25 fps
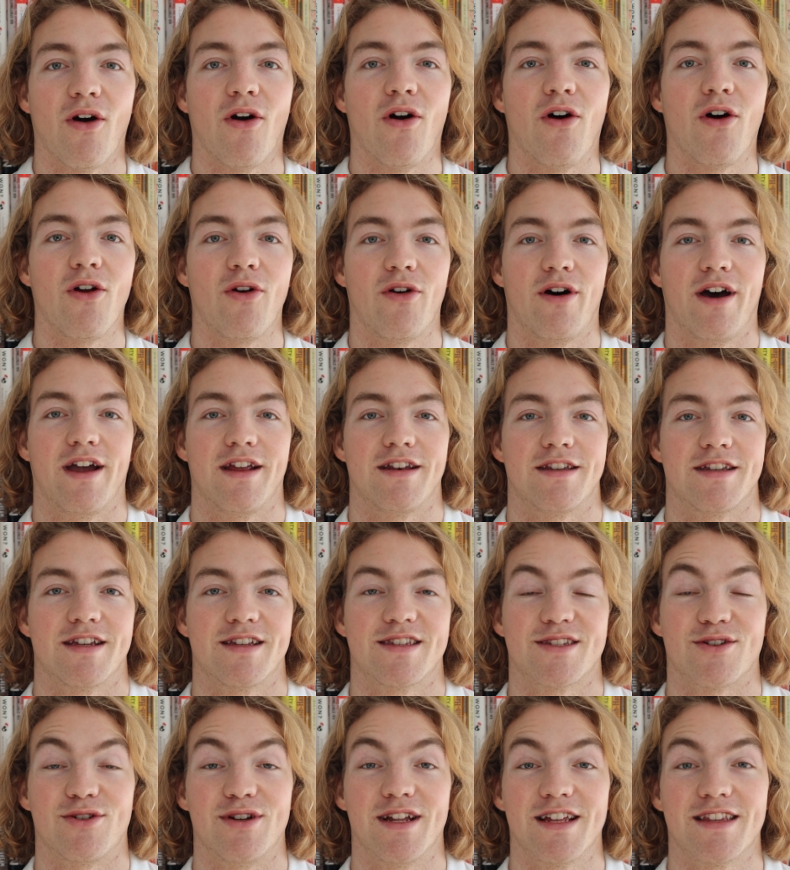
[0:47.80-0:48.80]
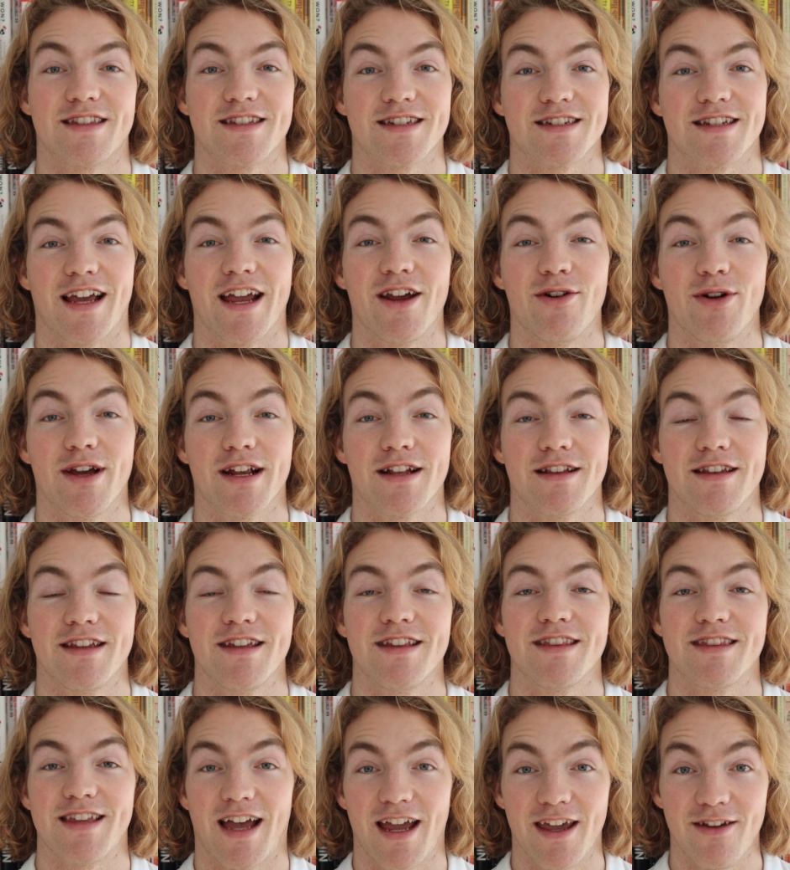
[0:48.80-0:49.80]
Alright, so let's
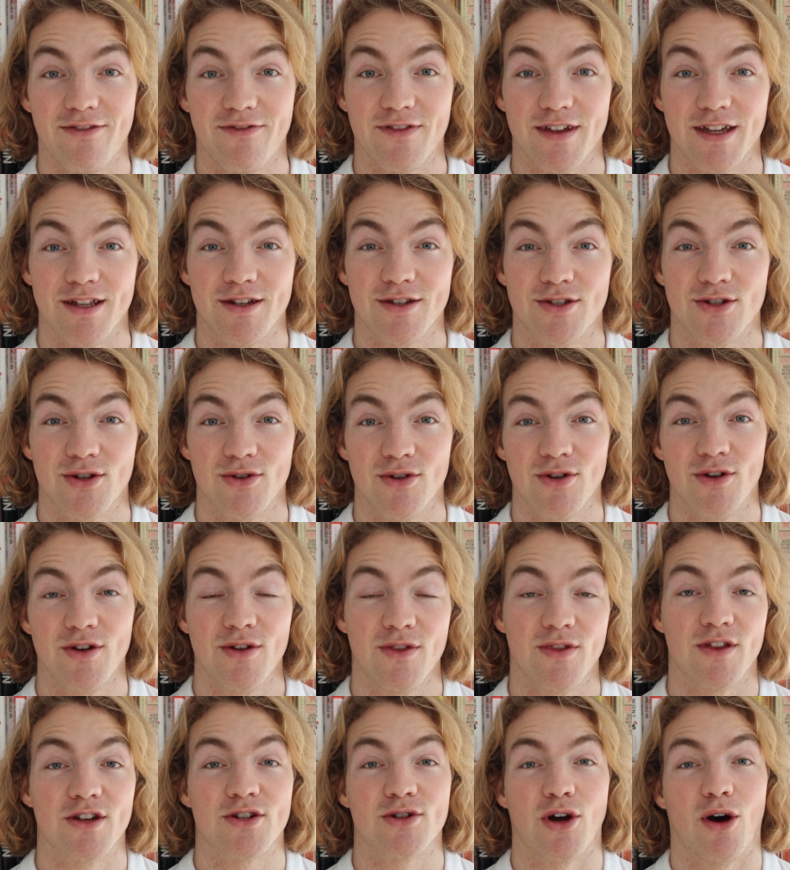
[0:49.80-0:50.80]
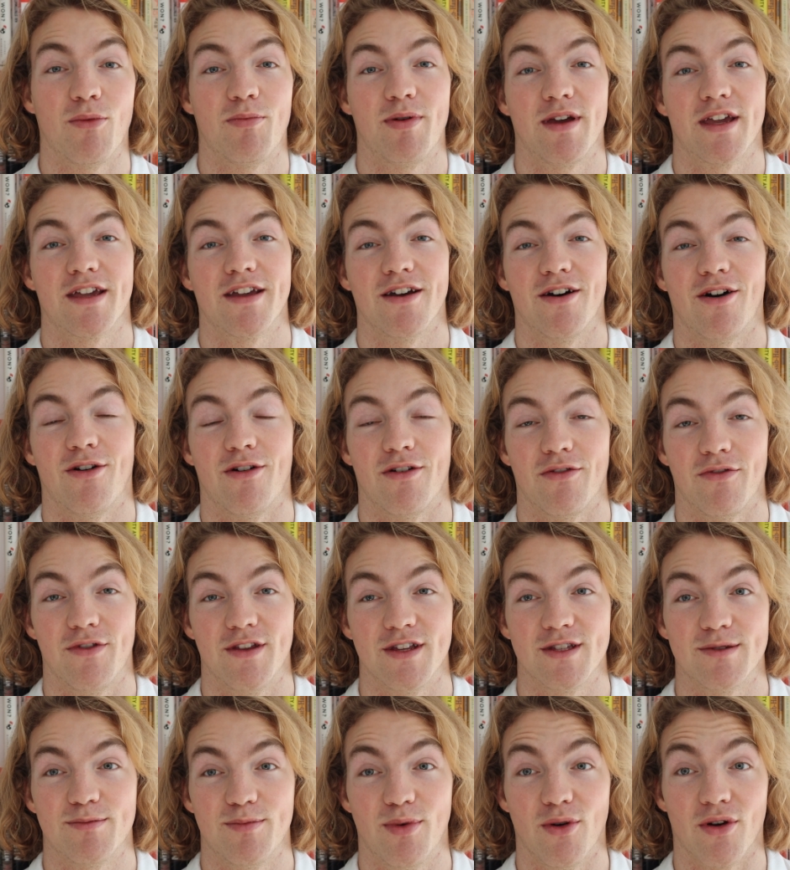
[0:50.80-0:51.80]
directly dive into the topic of
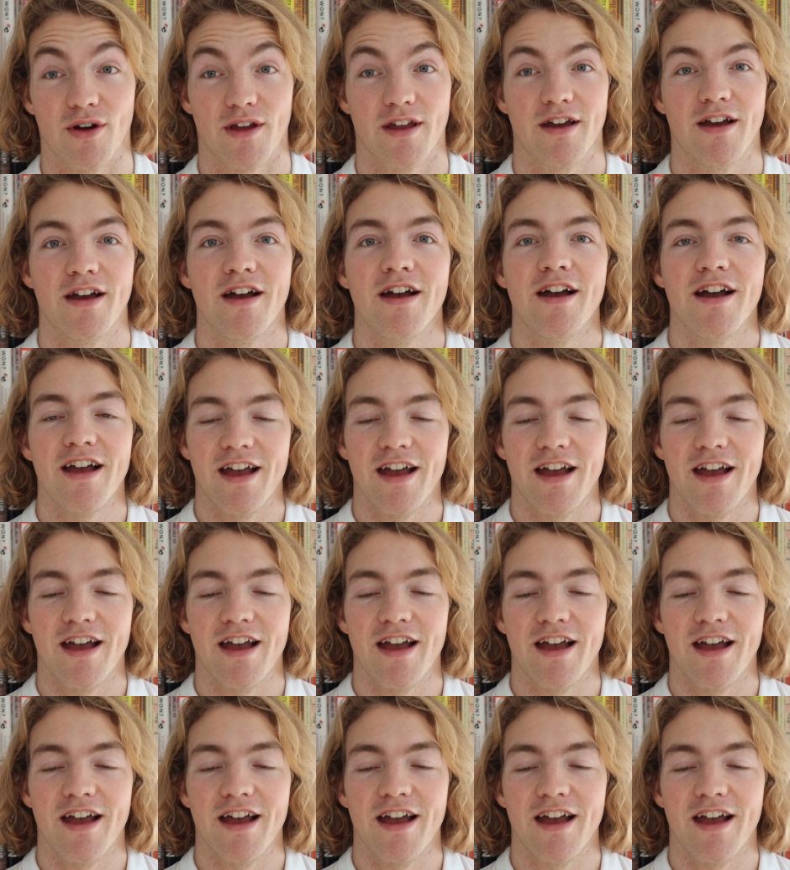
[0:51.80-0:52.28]
this book.